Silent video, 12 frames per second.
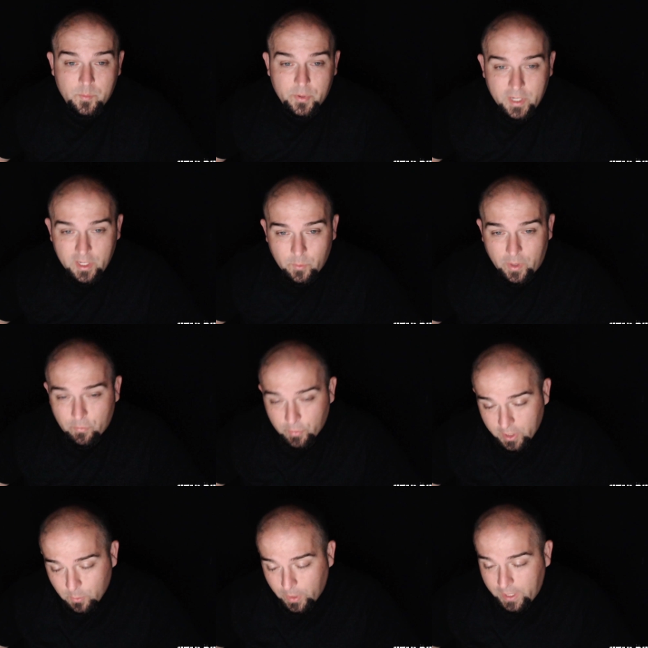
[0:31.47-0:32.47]
But anyway,
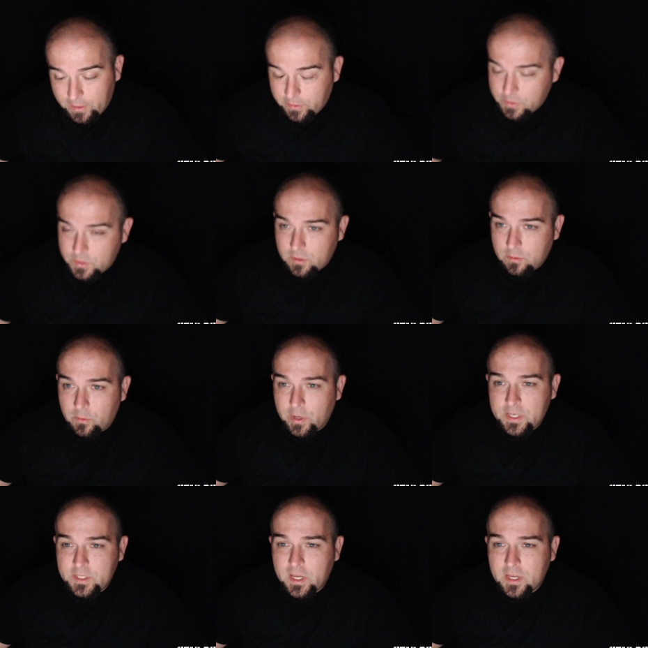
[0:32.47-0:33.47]
Rick Wiles,
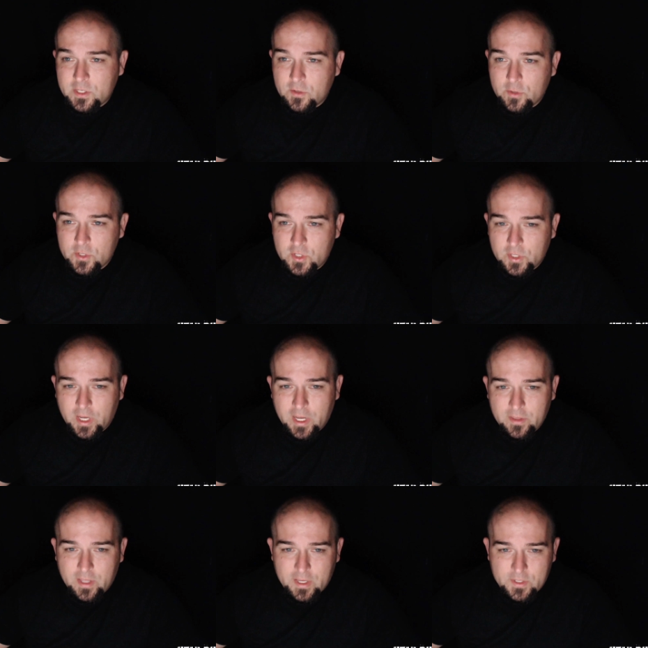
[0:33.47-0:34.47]
crazy-ass Christian
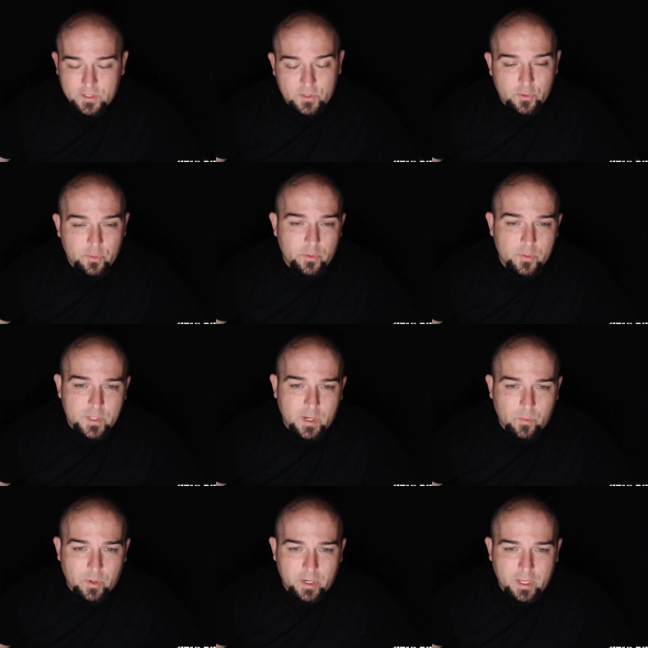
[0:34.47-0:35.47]
guy that has his TruNews
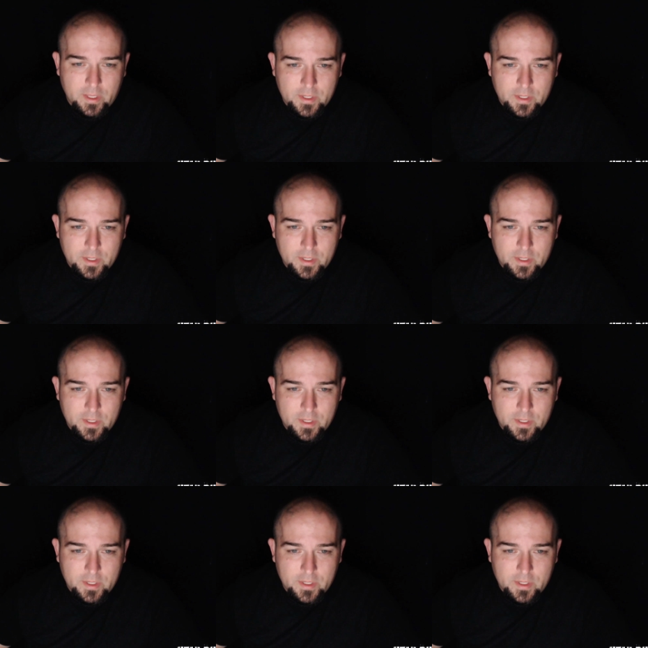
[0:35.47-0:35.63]
network,